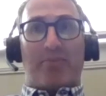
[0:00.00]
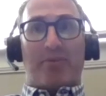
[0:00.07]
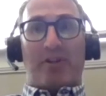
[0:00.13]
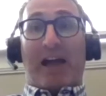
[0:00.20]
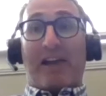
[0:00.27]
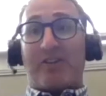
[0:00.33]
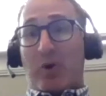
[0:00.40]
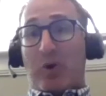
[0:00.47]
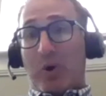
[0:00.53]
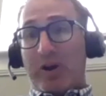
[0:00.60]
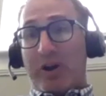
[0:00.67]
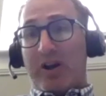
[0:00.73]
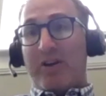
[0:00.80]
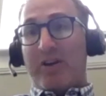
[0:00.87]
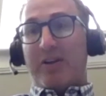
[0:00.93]
last
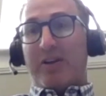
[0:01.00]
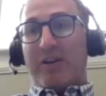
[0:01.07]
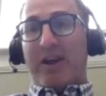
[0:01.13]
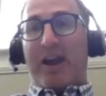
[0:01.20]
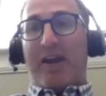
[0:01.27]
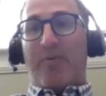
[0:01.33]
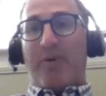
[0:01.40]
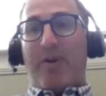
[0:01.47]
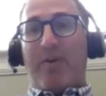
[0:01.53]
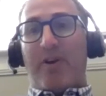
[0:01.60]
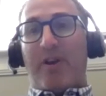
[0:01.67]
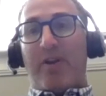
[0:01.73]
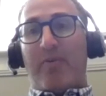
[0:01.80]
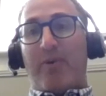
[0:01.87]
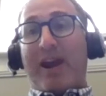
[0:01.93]
quarter, and we
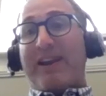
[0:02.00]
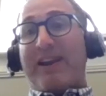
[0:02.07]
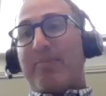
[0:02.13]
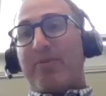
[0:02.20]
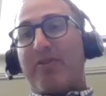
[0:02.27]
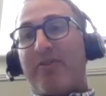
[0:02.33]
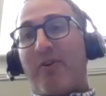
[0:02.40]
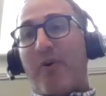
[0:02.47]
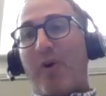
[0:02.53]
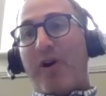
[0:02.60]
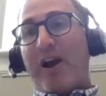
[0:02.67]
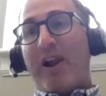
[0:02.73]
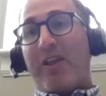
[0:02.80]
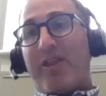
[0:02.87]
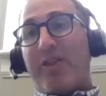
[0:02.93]
were ranked number 4 out of